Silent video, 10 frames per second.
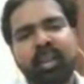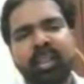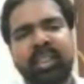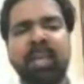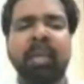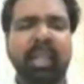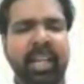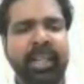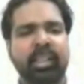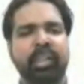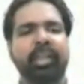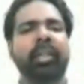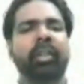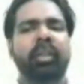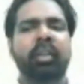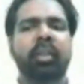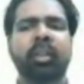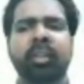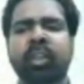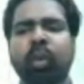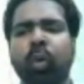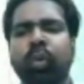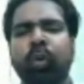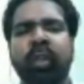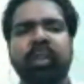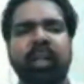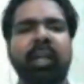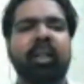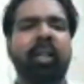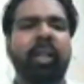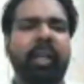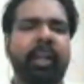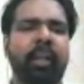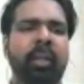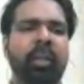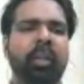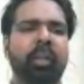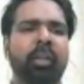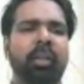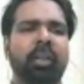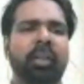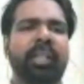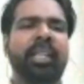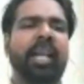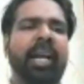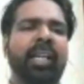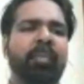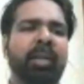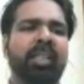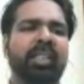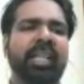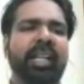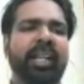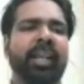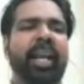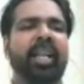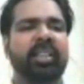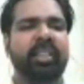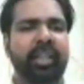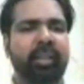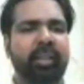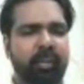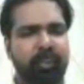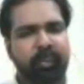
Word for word: Simultaneously, this also resulted in these animals getting extinct.